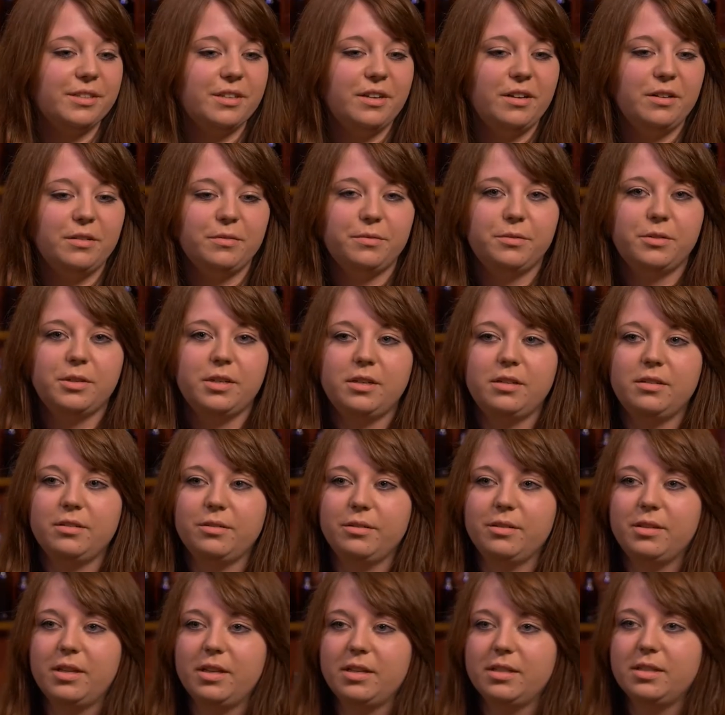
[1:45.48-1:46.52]
kind of wanted an
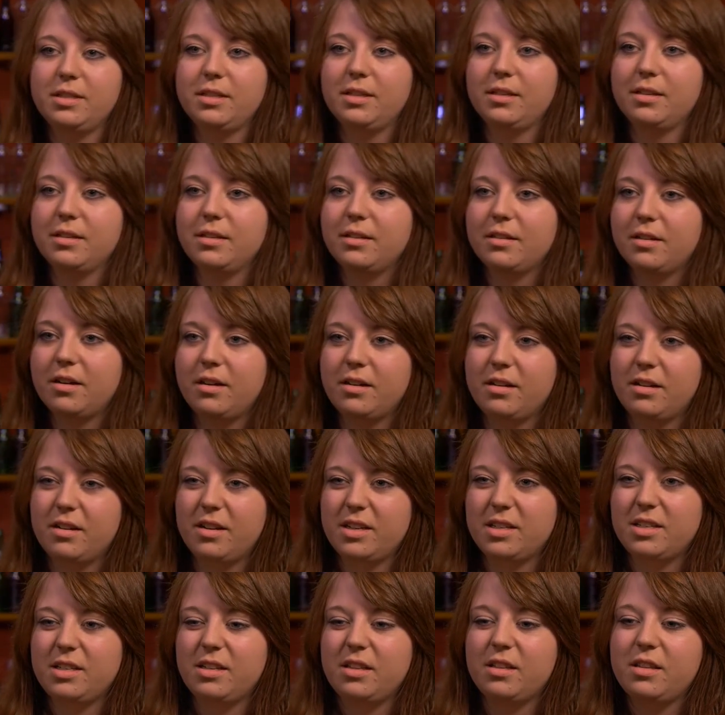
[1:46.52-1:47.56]
authentic kind of
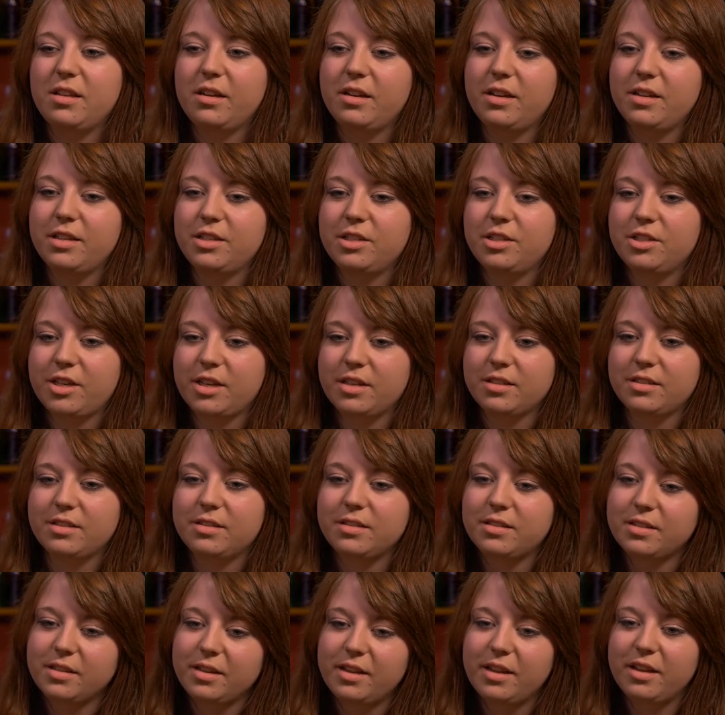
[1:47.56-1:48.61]
1930s
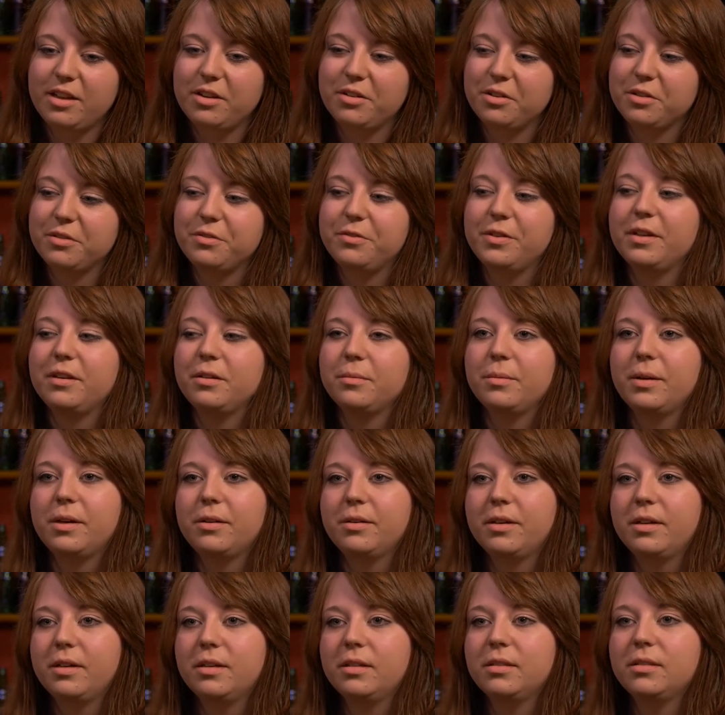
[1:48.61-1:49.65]
jazz era feel
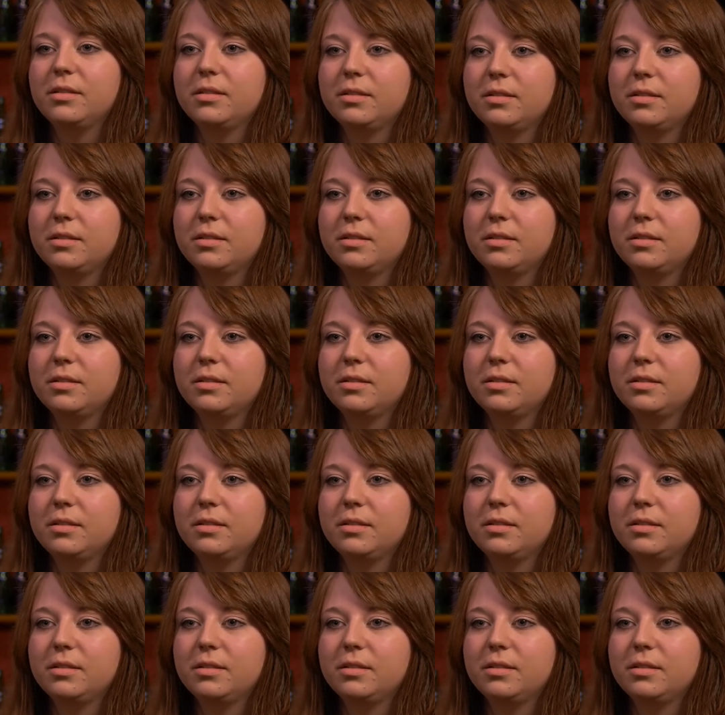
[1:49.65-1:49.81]
about it.